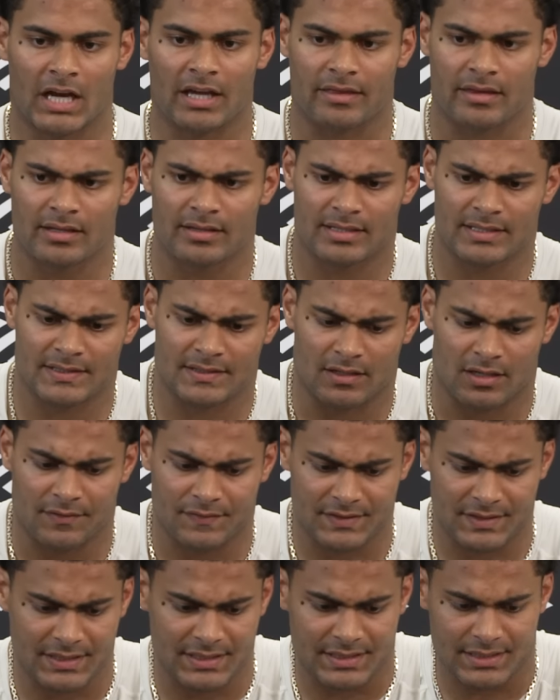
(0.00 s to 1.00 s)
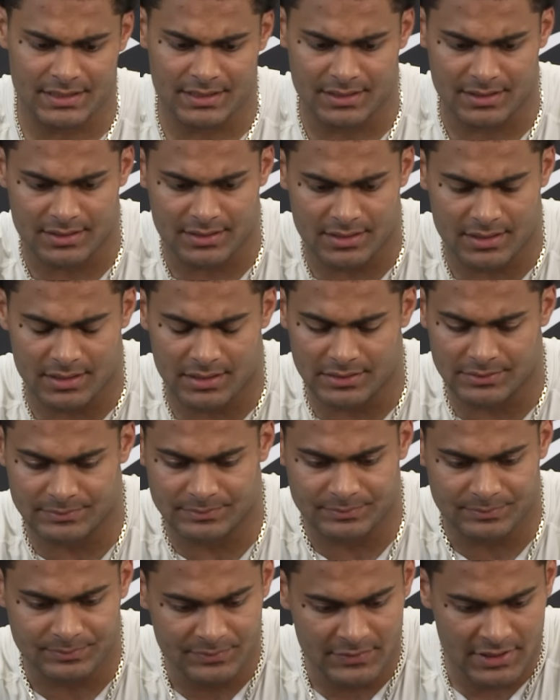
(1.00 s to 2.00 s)
I think this
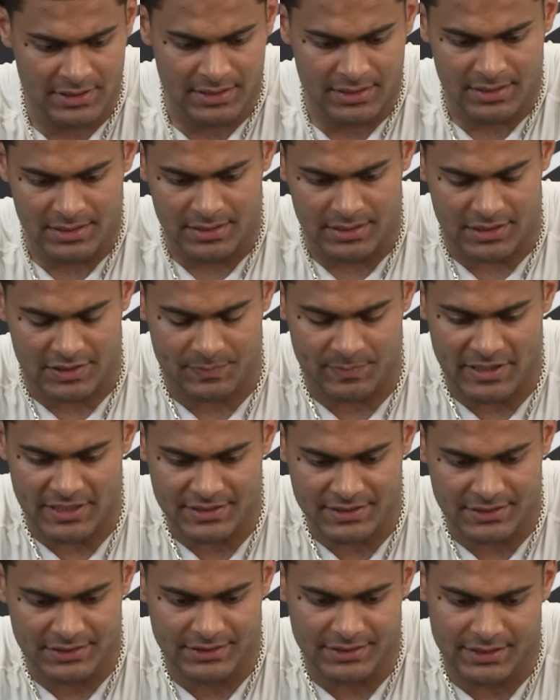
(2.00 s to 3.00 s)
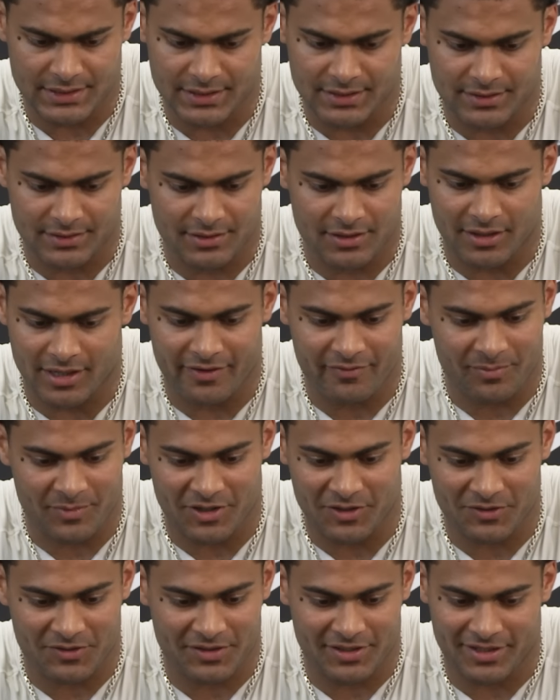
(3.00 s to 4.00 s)
offseason, especially, you know, having my
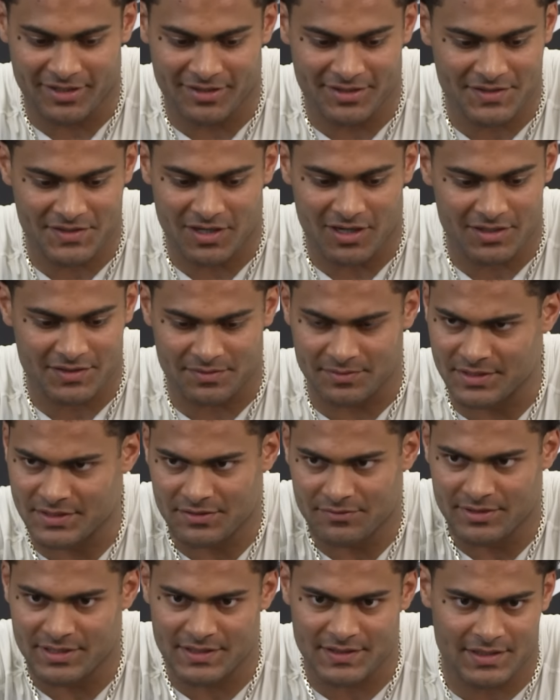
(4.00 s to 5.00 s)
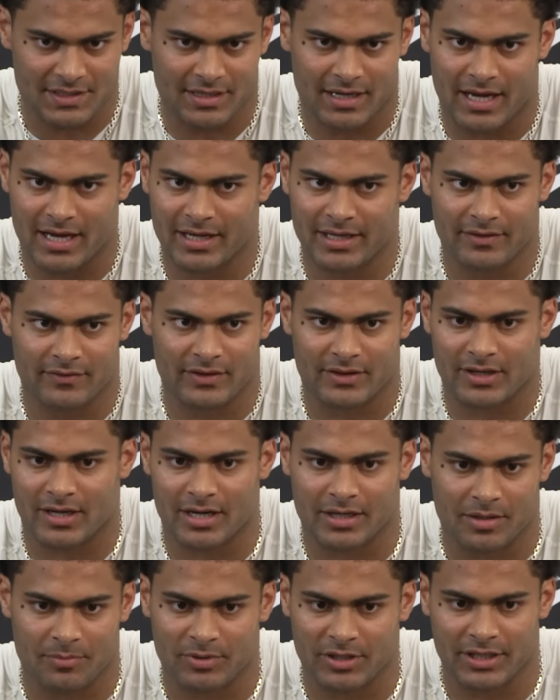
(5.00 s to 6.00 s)
uncle here, he's awesome. He's the reason I even thought
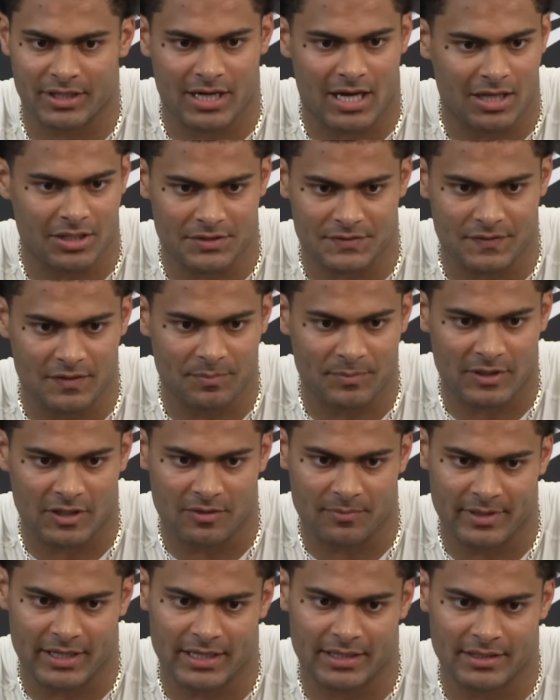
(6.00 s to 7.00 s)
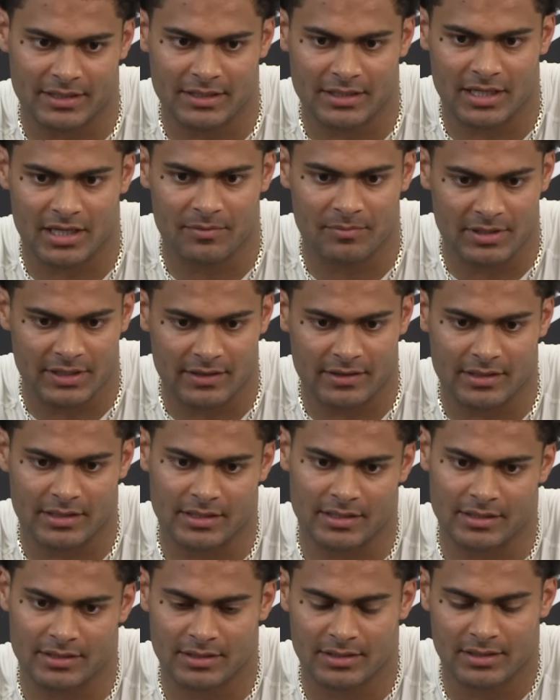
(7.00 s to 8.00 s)
I could play college football, man. He gave me
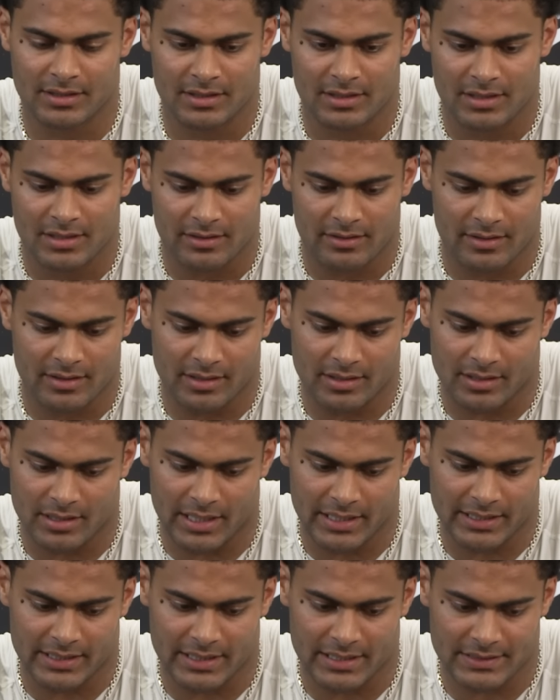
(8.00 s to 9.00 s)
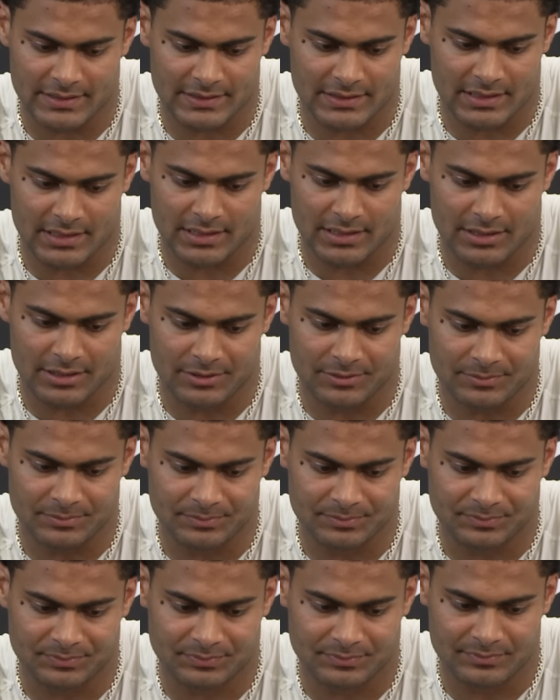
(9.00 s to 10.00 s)
the the, I guess,
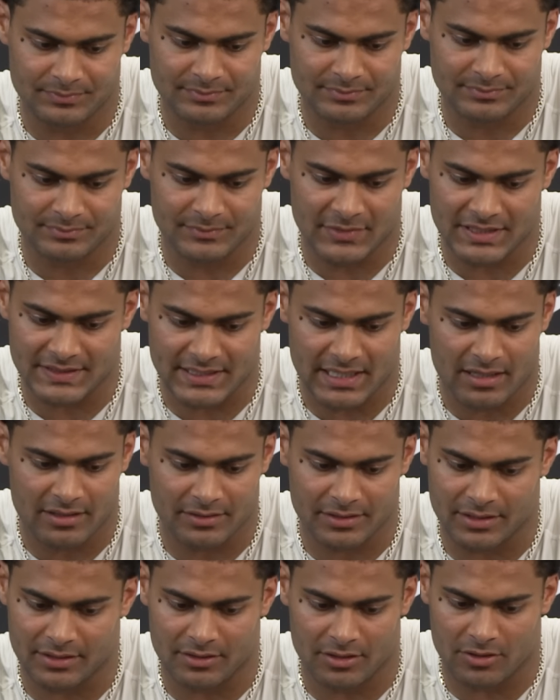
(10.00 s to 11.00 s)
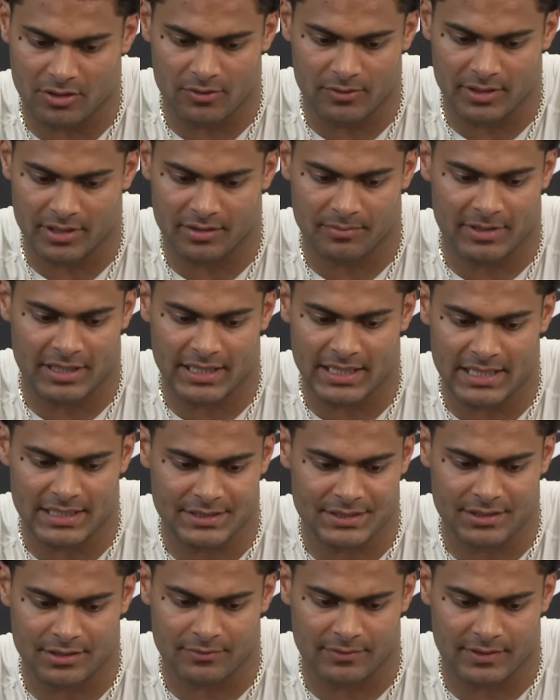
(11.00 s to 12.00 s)
mentality, you know, going into my
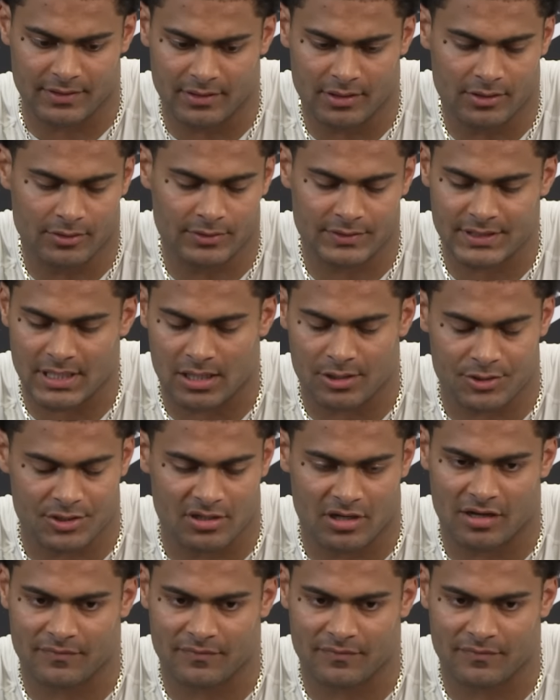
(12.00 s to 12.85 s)
last year with no scholarship